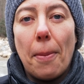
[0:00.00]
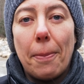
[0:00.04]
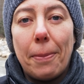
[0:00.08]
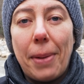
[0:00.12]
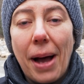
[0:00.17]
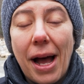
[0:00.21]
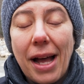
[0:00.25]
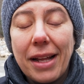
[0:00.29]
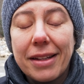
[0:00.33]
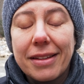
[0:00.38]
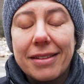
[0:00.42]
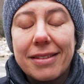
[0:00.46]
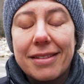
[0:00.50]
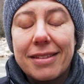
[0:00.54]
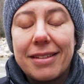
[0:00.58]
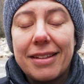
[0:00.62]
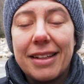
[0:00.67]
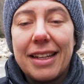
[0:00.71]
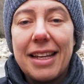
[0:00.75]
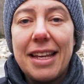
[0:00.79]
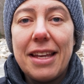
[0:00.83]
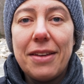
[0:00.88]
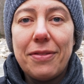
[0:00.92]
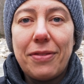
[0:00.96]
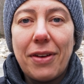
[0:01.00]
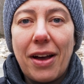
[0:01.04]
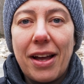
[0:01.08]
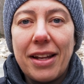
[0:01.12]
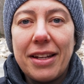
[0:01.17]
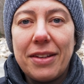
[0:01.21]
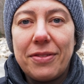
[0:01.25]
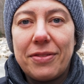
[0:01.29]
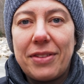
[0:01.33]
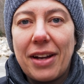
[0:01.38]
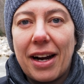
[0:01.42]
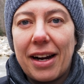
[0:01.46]
But
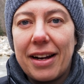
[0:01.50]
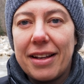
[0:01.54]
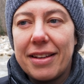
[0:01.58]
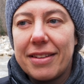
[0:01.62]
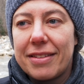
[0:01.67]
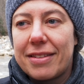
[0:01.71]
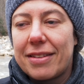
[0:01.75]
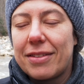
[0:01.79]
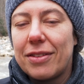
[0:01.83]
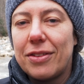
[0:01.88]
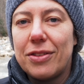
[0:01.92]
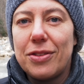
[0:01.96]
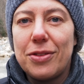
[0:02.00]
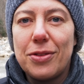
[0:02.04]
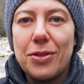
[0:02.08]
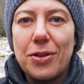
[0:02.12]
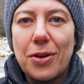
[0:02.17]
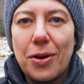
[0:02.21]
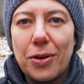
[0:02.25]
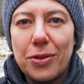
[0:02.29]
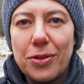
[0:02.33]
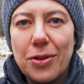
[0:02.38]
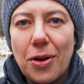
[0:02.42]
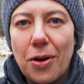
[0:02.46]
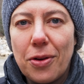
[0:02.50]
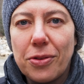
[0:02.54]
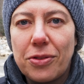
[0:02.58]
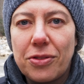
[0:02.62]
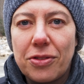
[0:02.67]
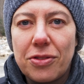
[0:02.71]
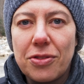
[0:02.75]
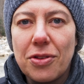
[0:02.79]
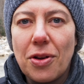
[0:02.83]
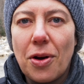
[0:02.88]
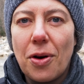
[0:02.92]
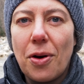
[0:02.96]
even if there is, no
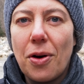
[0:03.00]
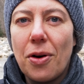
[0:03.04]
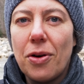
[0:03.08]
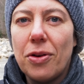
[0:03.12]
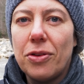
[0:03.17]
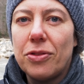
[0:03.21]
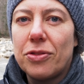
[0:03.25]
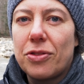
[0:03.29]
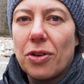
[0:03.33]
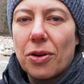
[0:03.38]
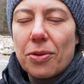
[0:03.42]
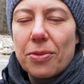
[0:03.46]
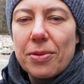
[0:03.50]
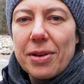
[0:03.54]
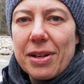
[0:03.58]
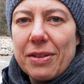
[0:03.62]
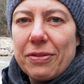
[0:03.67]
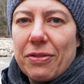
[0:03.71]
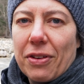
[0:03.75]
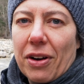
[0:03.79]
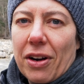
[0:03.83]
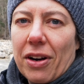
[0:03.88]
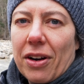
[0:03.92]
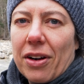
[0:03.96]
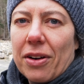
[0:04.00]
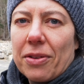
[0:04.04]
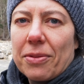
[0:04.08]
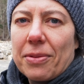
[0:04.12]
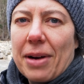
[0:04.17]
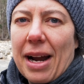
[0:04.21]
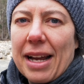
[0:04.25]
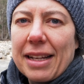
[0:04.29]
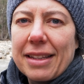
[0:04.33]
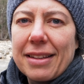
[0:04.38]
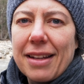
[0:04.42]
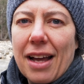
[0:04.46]
snow, the river
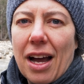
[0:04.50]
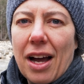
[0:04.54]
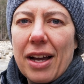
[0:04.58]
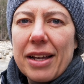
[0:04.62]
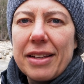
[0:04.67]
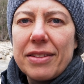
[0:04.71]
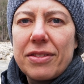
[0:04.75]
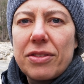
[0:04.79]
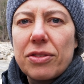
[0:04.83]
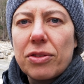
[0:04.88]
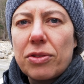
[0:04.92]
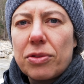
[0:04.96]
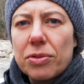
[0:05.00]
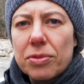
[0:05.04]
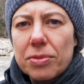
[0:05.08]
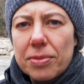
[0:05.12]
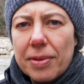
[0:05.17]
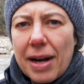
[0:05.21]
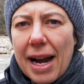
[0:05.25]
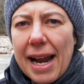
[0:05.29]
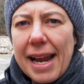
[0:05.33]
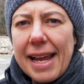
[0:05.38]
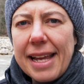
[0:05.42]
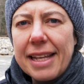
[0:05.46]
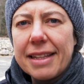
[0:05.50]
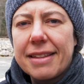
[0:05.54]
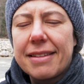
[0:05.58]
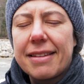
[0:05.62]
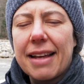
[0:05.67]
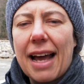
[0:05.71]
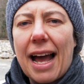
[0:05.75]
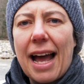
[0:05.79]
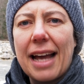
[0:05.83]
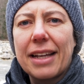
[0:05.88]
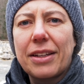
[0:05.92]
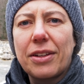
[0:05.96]
right now is great.
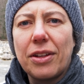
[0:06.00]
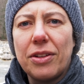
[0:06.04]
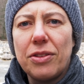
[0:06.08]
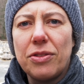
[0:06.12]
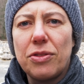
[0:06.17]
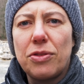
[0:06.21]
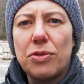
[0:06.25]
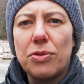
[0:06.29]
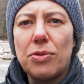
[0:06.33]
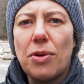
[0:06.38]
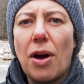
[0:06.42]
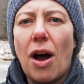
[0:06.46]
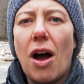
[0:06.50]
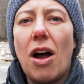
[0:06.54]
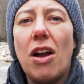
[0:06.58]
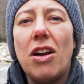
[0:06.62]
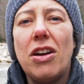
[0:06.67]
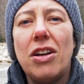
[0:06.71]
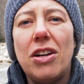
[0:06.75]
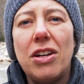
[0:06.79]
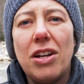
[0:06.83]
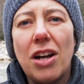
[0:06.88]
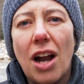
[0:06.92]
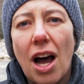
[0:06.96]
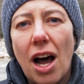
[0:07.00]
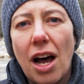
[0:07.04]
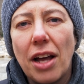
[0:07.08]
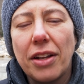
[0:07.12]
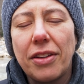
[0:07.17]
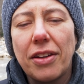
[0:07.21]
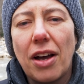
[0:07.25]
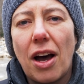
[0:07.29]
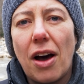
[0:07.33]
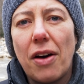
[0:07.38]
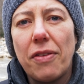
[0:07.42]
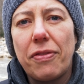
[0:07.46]
I can do a
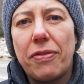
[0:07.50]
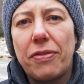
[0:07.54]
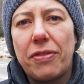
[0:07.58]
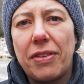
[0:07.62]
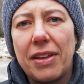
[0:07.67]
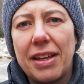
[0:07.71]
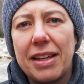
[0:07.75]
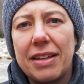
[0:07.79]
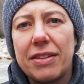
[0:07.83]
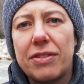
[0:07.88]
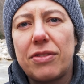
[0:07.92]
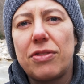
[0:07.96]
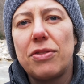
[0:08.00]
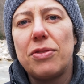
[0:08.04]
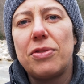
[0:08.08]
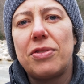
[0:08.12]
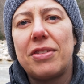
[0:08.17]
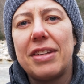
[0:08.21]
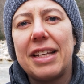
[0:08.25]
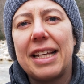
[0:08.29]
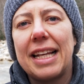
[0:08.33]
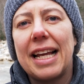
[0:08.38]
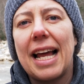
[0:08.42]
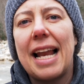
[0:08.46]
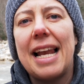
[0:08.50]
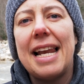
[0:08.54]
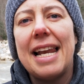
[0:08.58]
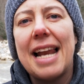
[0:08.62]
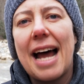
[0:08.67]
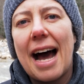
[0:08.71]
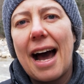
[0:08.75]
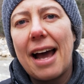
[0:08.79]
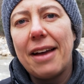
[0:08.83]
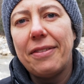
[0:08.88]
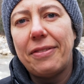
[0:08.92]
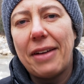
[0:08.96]
lot of things using
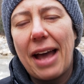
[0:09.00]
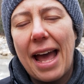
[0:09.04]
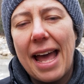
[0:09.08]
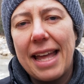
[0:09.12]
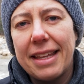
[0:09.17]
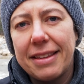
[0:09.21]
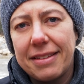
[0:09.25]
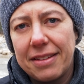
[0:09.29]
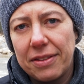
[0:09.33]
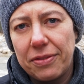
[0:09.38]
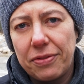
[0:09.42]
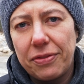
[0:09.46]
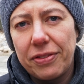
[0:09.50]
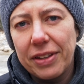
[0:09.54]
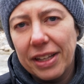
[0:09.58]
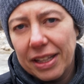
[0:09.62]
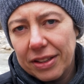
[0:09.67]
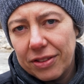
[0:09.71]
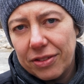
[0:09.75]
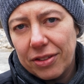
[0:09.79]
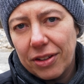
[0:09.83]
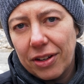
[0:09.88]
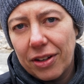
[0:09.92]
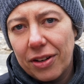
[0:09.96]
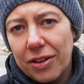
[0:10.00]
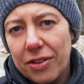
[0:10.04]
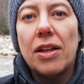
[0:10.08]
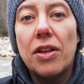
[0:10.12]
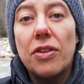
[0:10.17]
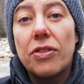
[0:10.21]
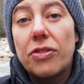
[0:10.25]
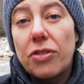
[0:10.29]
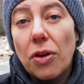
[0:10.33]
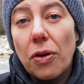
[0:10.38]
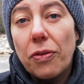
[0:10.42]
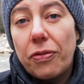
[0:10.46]
Live ND filters.
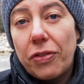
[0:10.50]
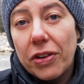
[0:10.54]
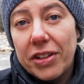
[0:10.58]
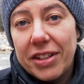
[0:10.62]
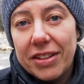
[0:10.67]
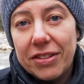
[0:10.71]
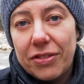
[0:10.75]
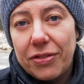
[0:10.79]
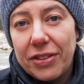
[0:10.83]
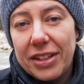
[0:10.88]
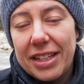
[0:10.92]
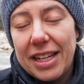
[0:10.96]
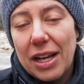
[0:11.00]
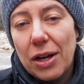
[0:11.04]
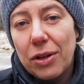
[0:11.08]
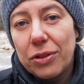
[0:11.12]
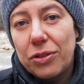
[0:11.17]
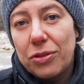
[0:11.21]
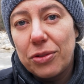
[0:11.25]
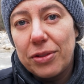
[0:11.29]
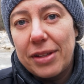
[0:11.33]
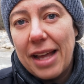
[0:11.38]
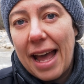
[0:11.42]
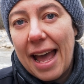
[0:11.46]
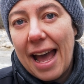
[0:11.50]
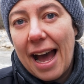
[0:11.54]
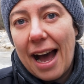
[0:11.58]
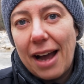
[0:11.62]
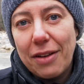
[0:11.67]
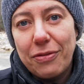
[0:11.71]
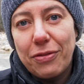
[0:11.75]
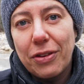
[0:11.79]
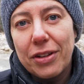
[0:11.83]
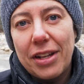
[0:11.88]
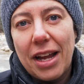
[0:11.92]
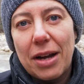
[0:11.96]
So for this video today,
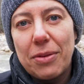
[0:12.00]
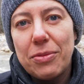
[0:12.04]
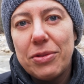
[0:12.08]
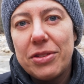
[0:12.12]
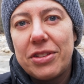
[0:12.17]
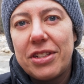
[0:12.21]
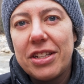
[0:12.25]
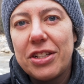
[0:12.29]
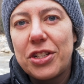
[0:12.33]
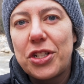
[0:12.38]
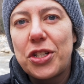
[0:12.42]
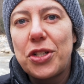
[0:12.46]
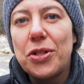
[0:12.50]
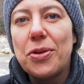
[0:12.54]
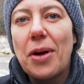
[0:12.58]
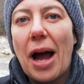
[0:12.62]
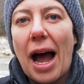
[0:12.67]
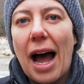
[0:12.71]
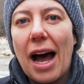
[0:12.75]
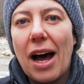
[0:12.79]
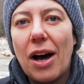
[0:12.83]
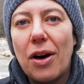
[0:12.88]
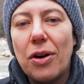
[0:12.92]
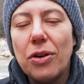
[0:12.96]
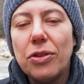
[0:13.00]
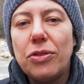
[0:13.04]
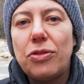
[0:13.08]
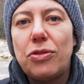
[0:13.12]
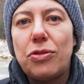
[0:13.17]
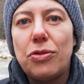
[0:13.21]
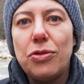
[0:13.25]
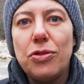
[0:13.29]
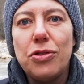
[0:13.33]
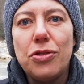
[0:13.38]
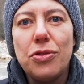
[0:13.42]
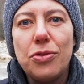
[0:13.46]
I thought I would teach you how
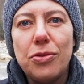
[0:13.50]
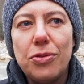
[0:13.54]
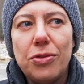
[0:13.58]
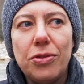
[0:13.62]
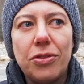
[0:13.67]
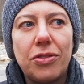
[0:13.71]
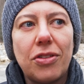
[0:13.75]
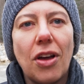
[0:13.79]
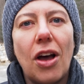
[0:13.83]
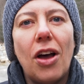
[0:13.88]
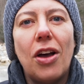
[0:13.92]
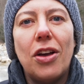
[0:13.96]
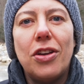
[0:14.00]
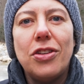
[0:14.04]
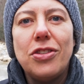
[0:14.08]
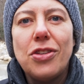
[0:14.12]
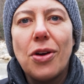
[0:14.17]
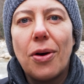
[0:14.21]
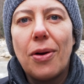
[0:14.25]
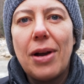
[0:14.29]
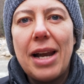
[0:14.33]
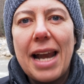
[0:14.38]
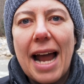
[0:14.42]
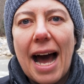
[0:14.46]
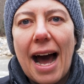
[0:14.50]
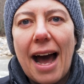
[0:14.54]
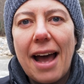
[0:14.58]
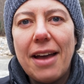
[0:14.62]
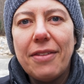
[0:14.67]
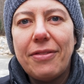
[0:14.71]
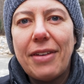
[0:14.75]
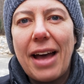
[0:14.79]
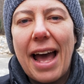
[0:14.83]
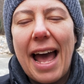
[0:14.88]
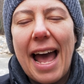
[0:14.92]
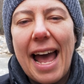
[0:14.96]
to use your
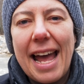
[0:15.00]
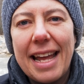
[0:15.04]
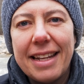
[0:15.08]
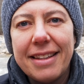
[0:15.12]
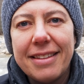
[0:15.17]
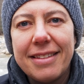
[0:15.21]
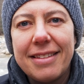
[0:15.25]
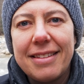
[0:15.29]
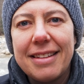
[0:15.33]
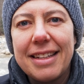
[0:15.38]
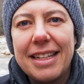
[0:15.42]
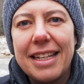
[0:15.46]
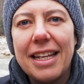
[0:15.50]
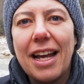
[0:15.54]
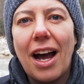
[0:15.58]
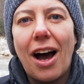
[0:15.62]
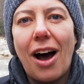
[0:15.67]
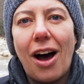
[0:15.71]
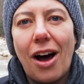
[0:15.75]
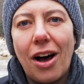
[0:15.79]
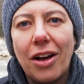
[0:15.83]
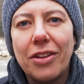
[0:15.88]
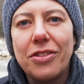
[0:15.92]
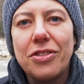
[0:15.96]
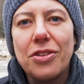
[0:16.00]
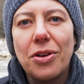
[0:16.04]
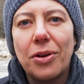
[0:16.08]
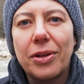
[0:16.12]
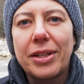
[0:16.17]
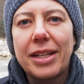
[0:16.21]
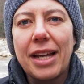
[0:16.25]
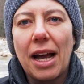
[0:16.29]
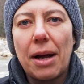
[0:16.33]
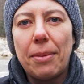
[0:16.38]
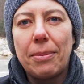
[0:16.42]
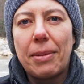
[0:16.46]
Live ND on your
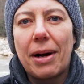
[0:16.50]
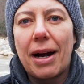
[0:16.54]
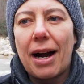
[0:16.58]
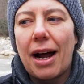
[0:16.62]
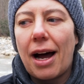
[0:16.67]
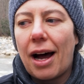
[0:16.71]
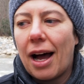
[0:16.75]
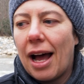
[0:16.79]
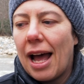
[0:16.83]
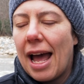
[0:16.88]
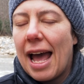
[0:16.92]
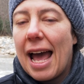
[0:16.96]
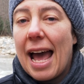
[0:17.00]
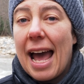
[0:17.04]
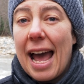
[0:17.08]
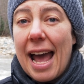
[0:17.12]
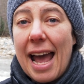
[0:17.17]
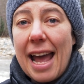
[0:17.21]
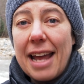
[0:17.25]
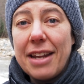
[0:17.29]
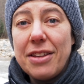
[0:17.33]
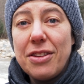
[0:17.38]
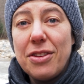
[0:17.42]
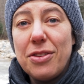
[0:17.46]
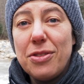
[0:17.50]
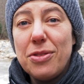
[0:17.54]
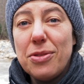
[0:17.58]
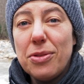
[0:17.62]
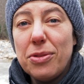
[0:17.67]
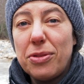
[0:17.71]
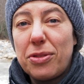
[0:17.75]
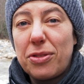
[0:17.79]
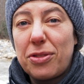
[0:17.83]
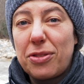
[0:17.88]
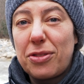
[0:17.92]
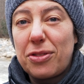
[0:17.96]
camera. And
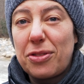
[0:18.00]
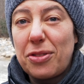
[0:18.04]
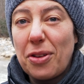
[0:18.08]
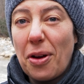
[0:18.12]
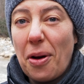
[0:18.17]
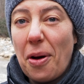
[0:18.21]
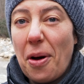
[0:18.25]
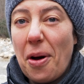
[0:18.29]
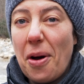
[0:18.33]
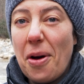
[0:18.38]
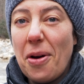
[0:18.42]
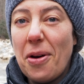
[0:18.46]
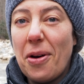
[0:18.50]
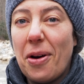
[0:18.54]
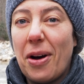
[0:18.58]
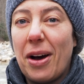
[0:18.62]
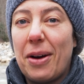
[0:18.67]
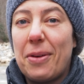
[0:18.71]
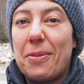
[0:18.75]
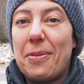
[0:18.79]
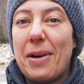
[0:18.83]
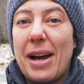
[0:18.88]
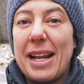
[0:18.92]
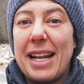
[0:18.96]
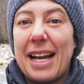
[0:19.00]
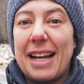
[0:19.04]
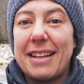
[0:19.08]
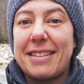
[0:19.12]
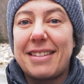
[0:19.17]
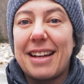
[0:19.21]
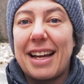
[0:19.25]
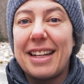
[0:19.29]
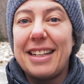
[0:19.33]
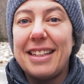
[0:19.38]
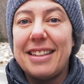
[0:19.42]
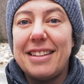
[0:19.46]
you saw when I
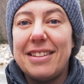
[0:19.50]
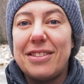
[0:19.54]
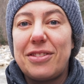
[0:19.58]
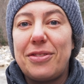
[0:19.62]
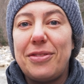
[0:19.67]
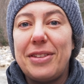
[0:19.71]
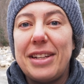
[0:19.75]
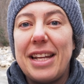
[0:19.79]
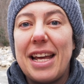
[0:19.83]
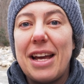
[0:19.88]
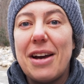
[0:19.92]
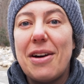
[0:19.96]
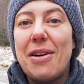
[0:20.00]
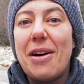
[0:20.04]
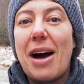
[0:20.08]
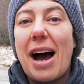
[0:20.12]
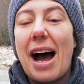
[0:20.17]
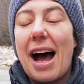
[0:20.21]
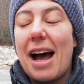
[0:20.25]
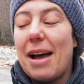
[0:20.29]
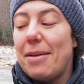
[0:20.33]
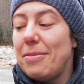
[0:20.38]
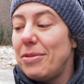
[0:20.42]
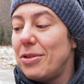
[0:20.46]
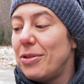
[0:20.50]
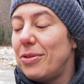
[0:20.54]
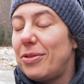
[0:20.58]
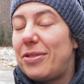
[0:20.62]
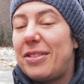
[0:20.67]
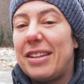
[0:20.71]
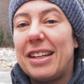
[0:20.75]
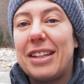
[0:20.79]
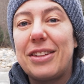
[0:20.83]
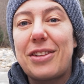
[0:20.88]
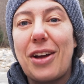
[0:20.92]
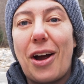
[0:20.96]
started this video, I'm
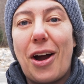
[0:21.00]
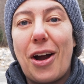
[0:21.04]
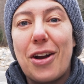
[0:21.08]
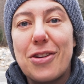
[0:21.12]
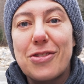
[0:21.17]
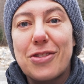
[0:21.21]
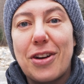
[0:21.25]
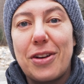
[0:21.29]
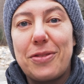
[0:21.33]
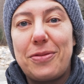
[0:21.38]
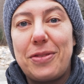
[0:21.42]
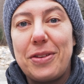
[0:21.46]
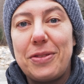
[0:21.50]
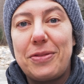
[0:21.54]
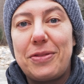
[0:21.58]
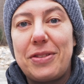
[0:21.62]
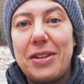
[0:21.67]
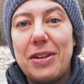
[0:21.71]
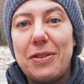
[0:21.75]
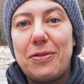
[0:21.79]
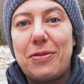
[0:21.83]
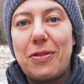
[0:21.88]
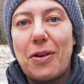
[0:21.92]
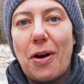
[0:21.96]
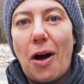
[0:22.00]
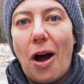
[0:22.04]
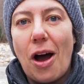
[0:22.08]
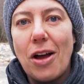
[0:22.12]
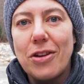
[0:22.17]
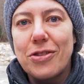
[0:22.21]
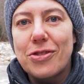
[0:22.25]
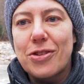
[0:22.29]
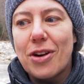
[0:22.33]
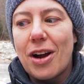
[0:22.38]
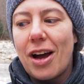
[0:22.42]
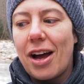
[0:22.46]
using the
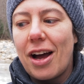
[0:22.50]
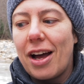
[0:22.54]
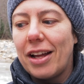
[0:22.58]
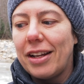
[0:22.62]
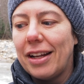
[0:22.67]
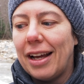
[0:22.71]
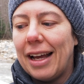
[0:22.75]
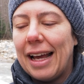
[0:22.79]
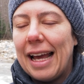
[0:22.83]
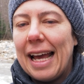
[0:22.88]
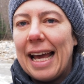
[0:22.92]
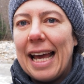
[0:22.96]
150-400.